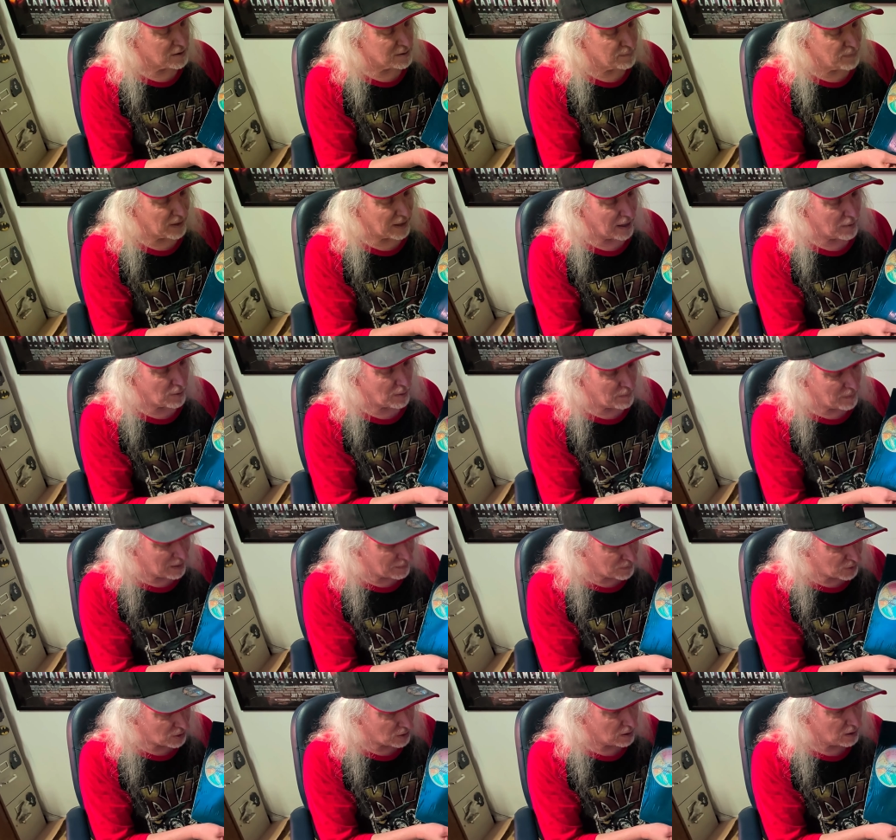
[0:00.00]
was, but I
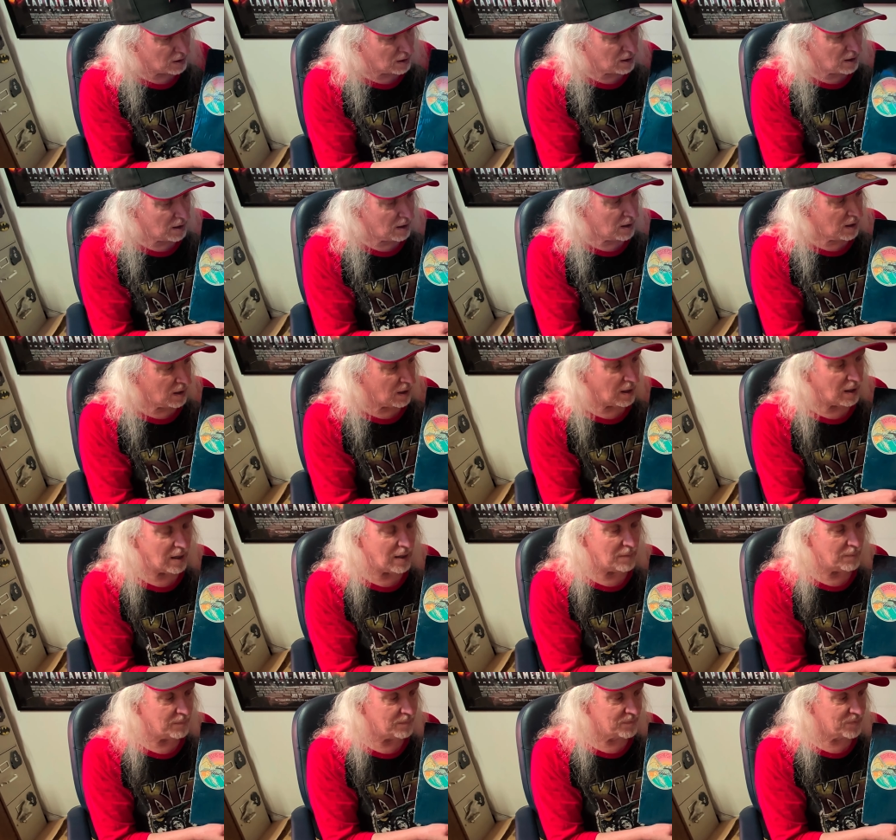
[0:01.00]
remember
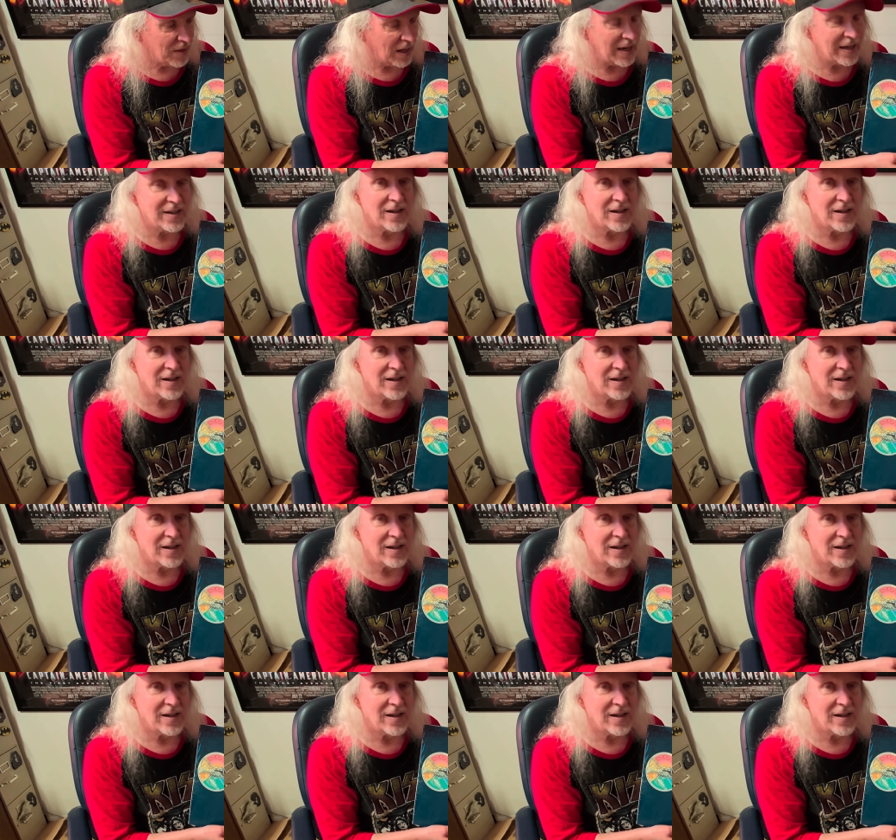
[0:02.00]
I